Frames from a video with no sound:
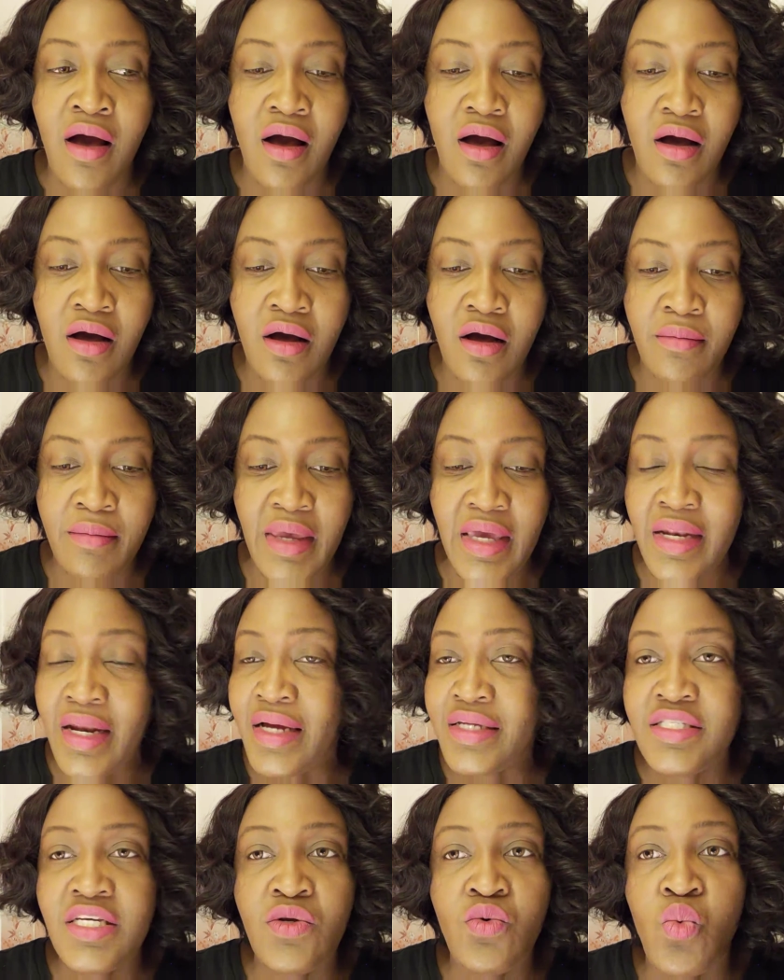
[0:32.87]
And I
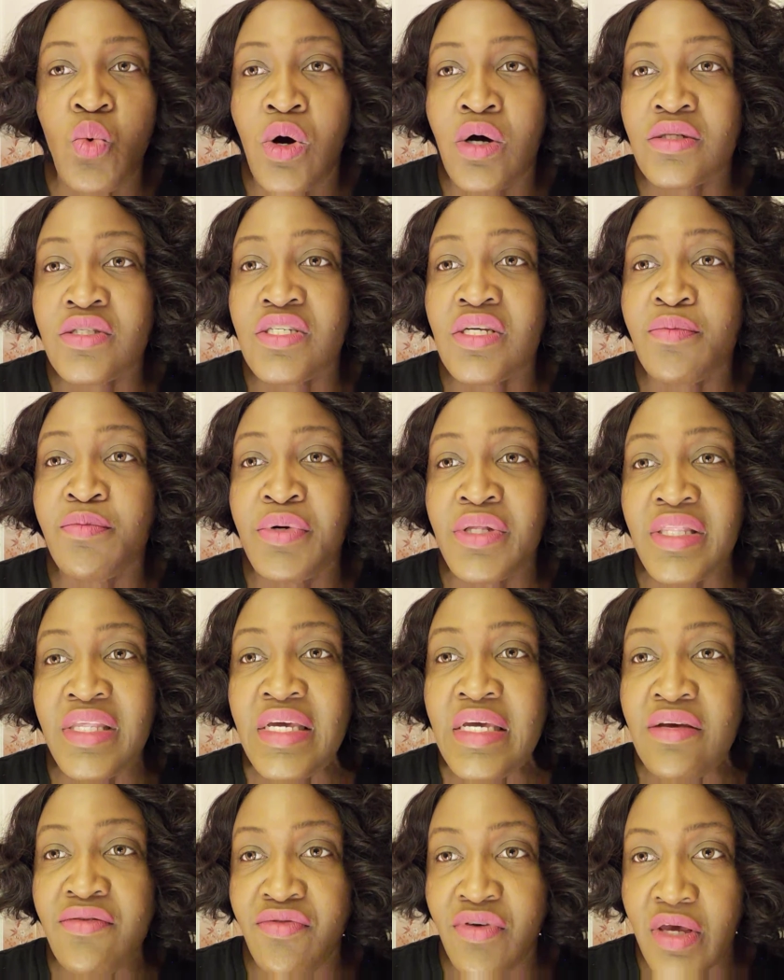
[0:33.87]
didn't want to
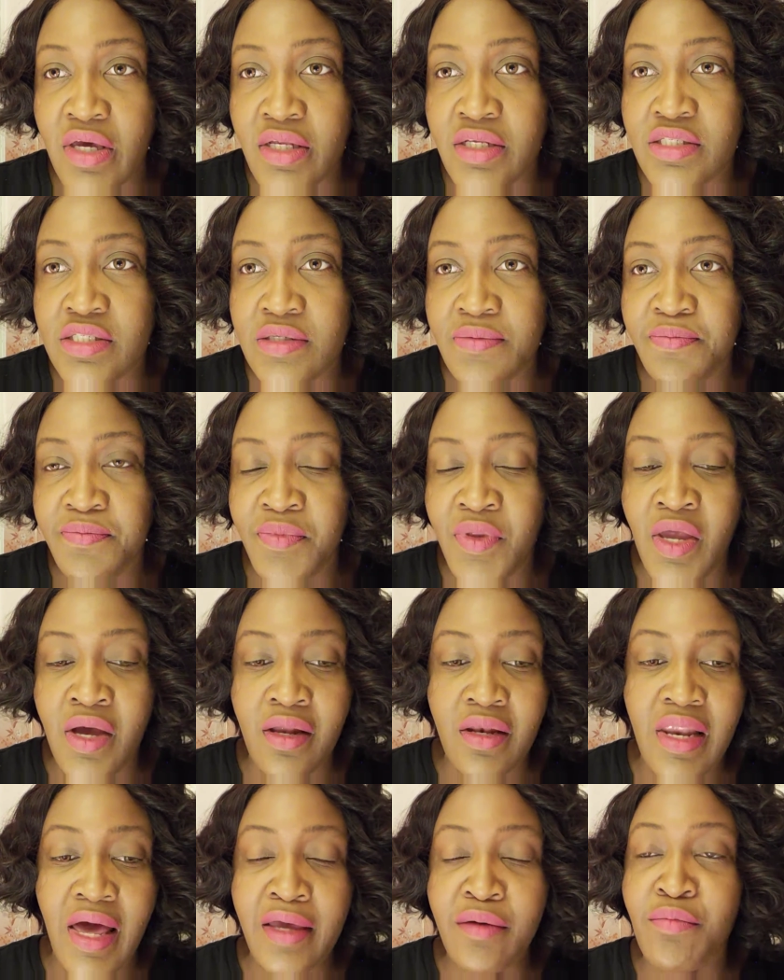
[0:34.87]
believe it.
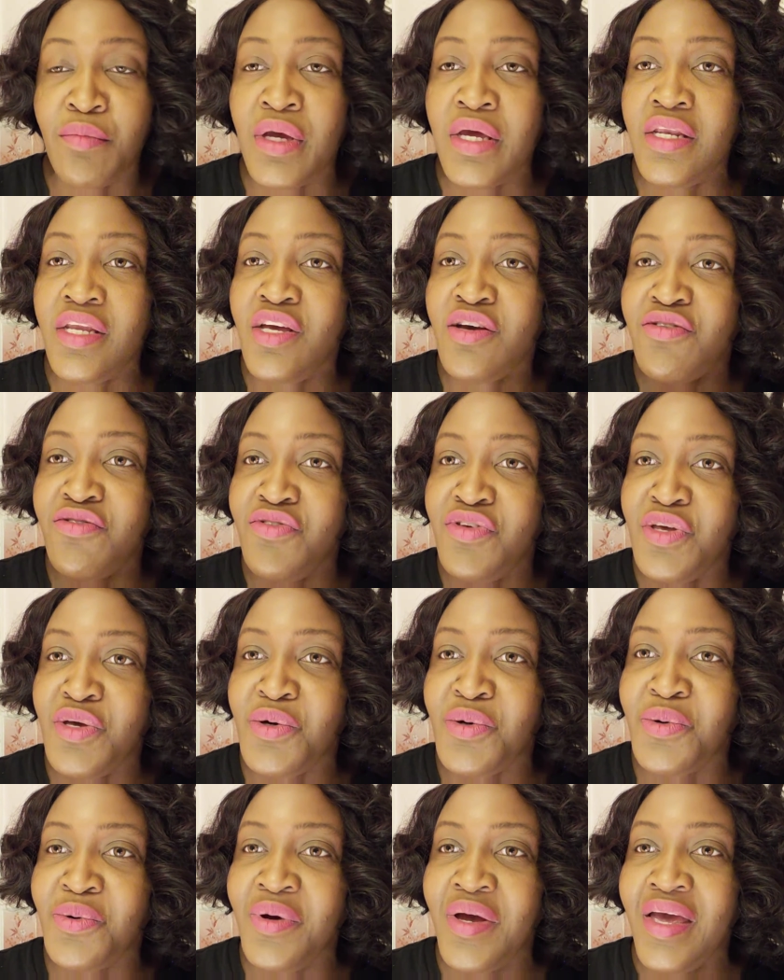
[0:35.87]
Like many of
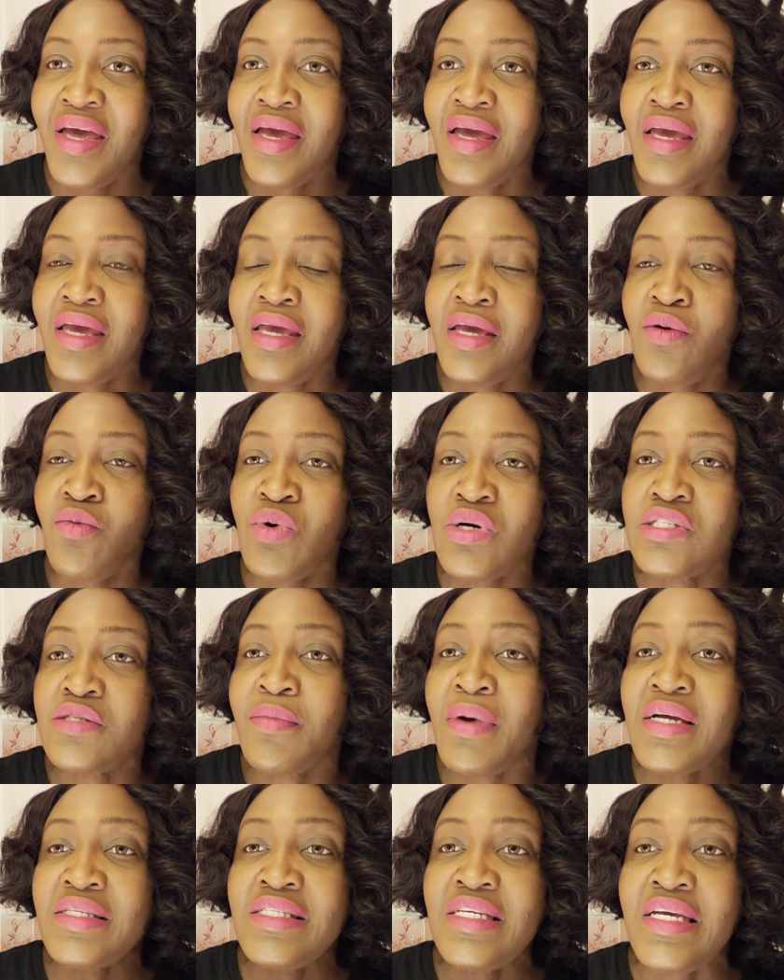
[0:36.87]
you, he was
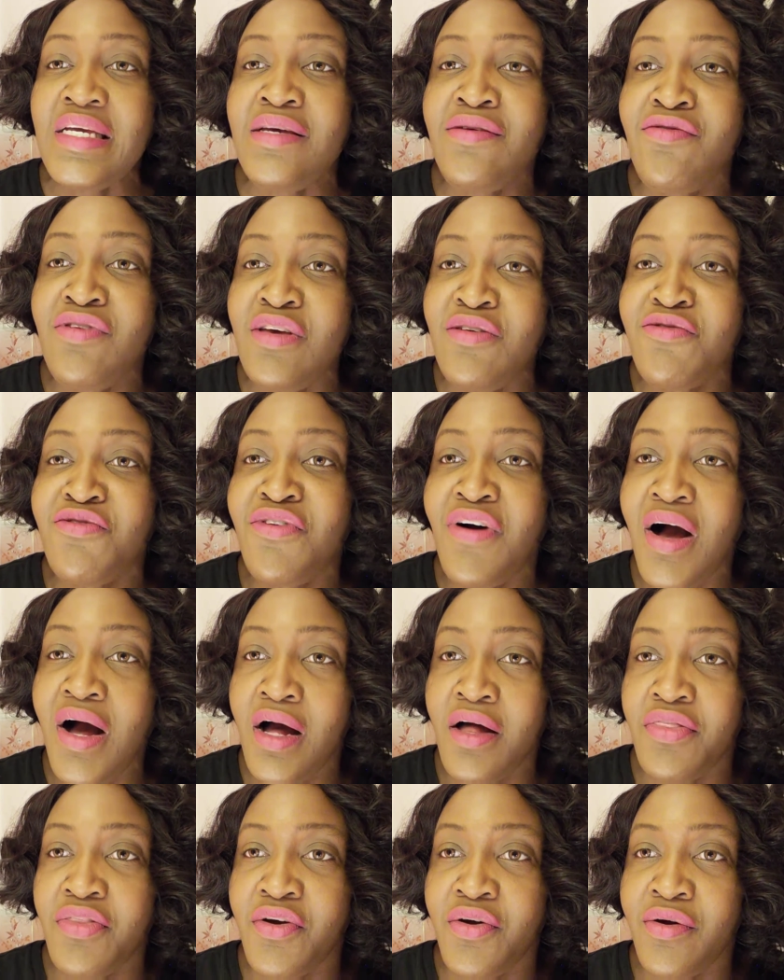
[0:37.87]
my TV
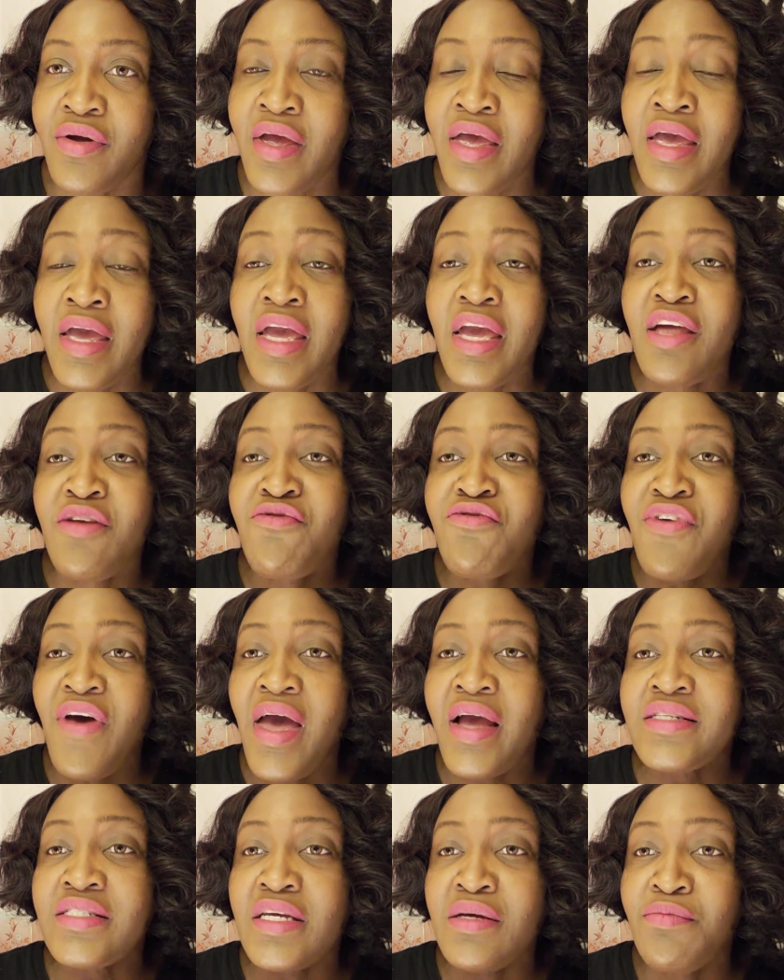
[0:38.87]
father. In
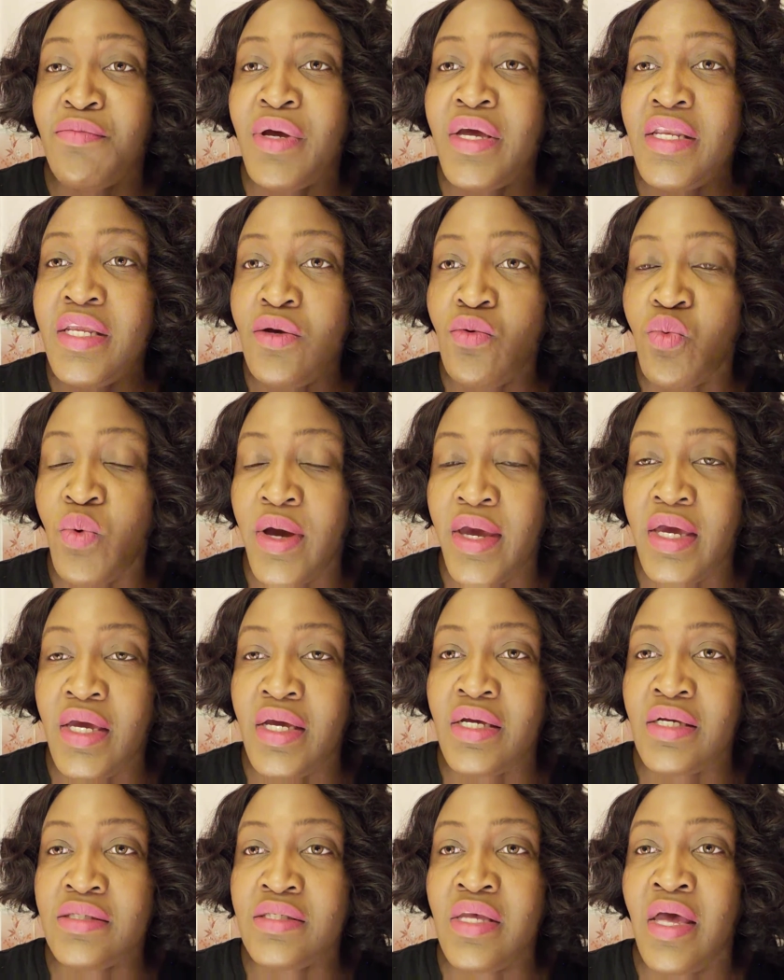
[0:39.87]
fact, in many
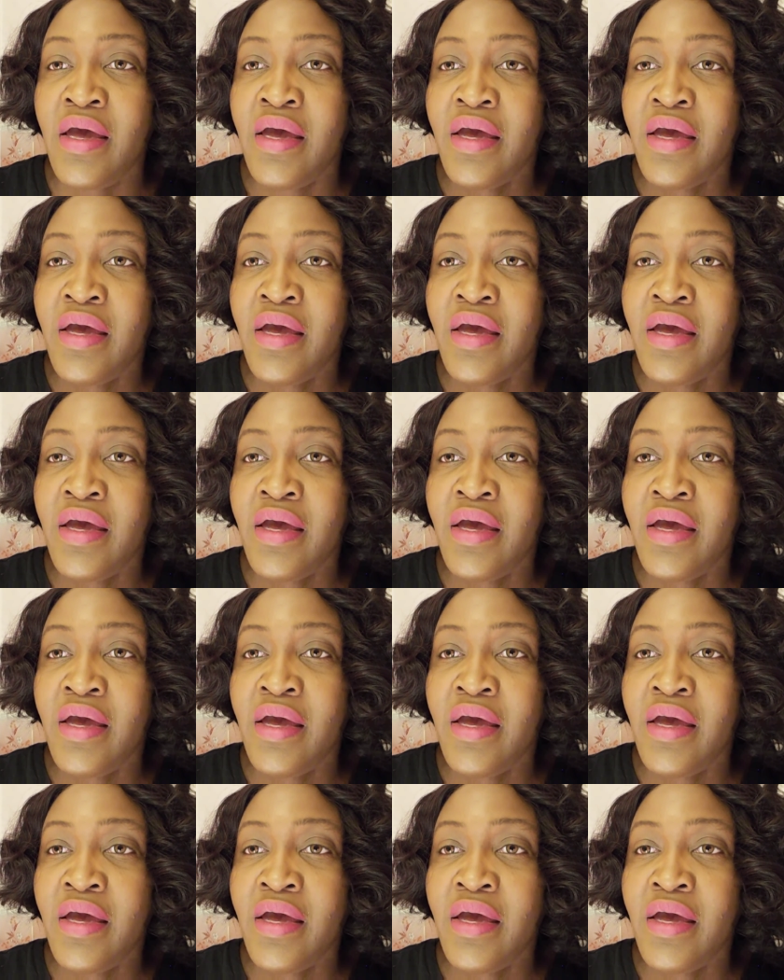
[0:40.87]
ways,